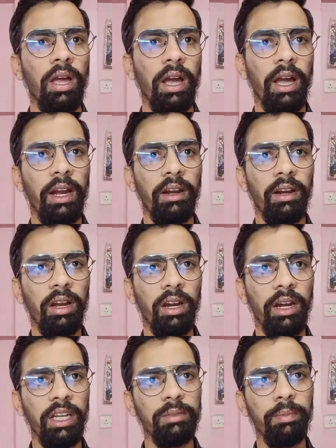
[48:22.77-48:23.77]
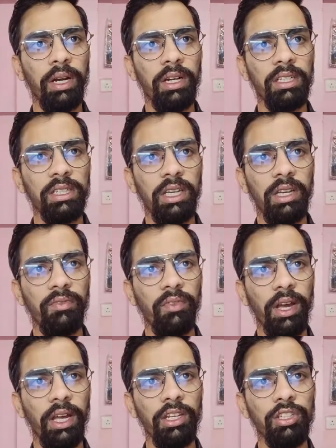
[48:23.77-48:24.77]
And next part is
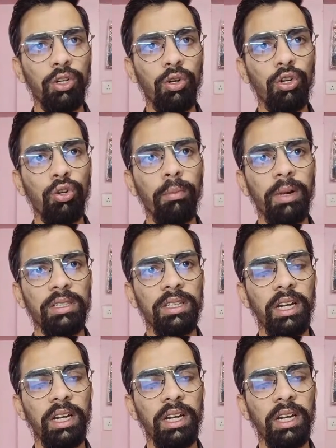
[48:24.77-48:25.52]
if n is equal to mask,